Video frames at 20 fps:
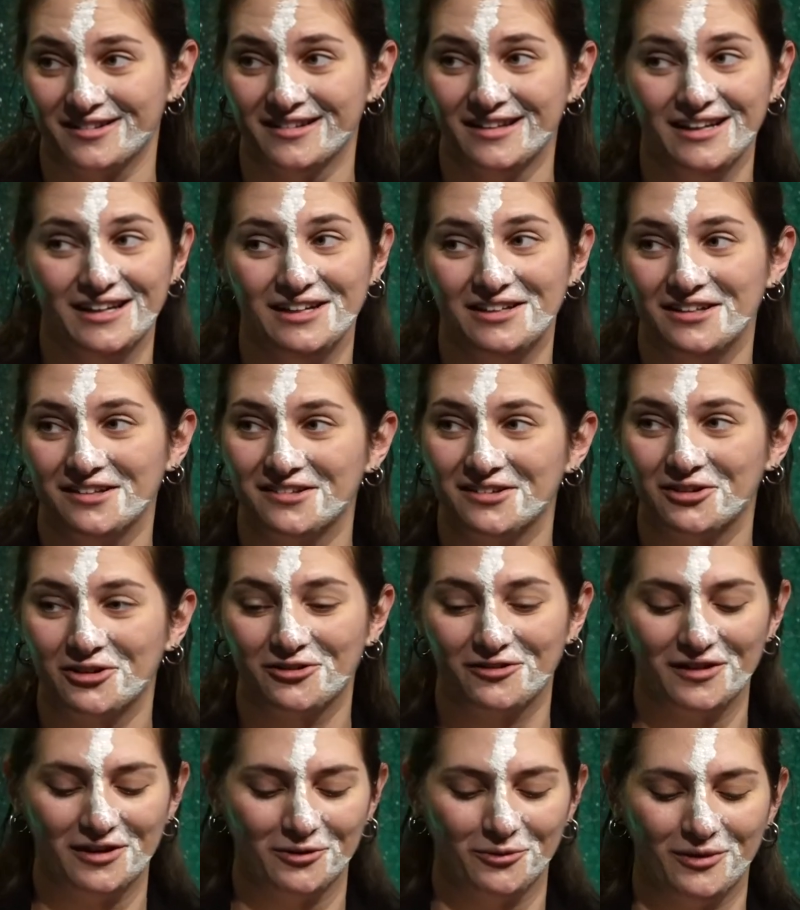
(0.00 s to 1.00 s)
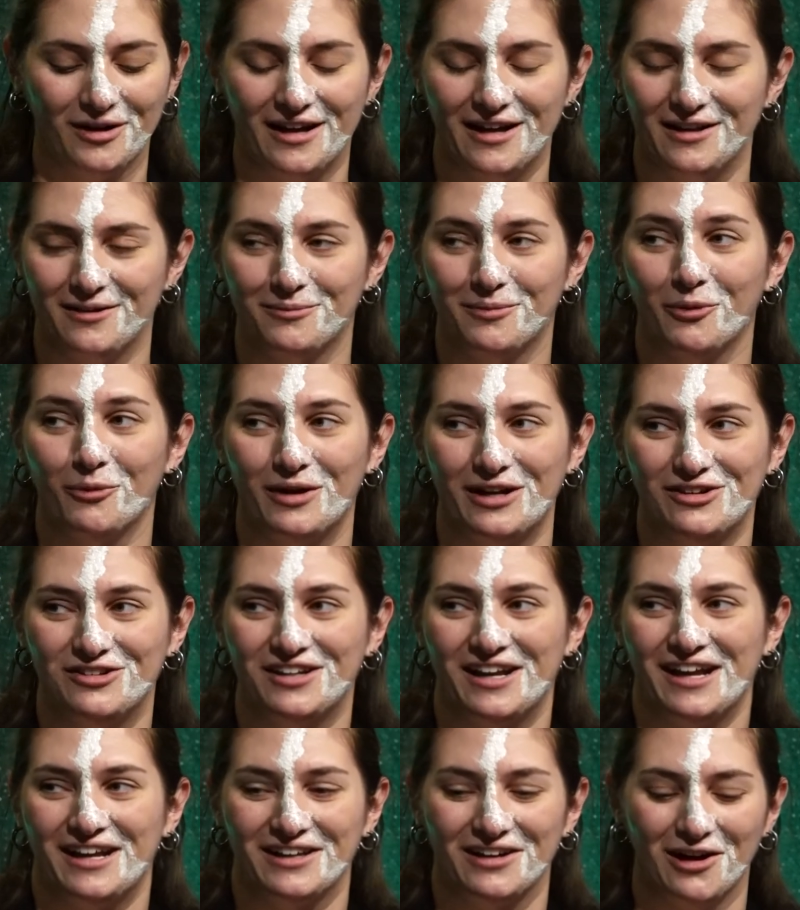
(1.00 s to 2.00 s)
It doesn't hurt right away, but when you
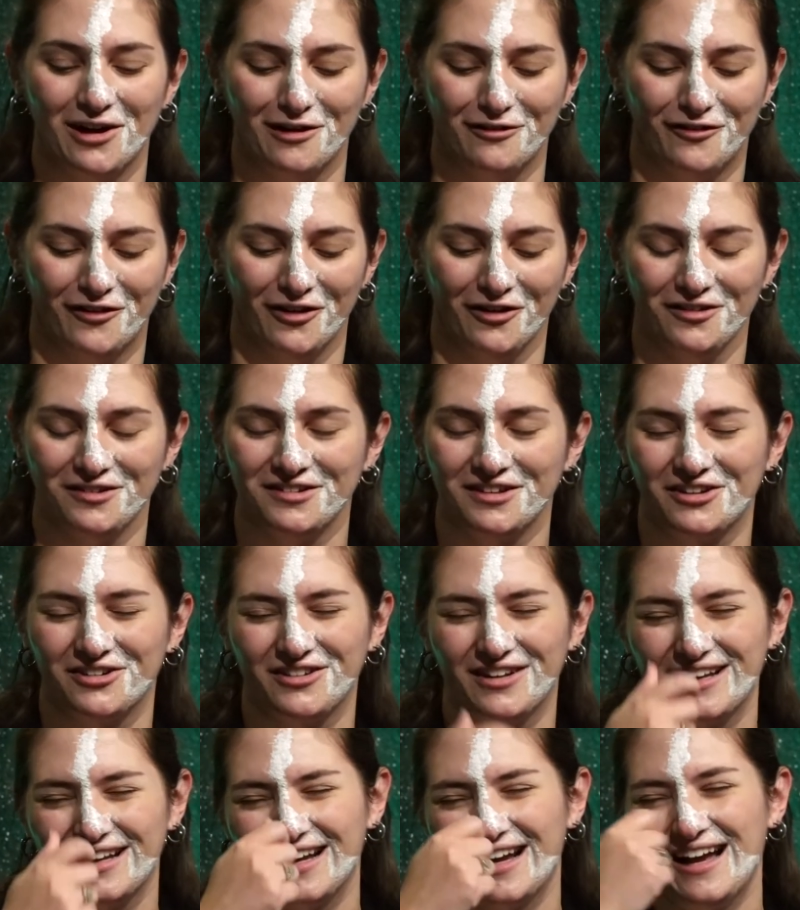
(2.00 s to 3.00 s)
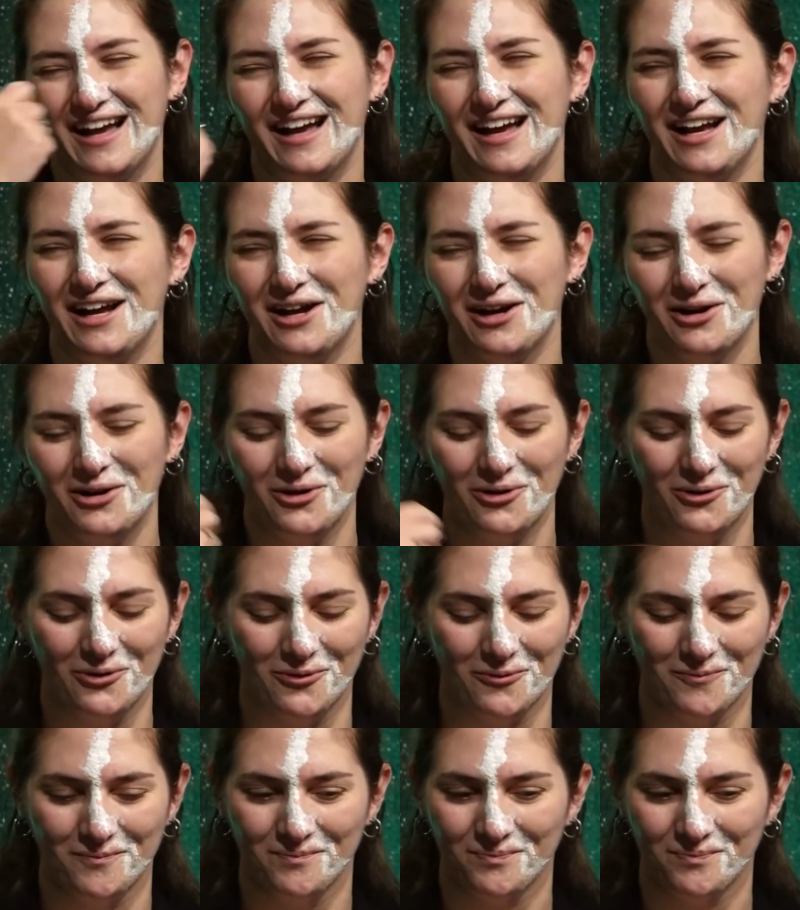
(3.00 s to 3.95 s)
take it off, all of a sudden you're like, ow.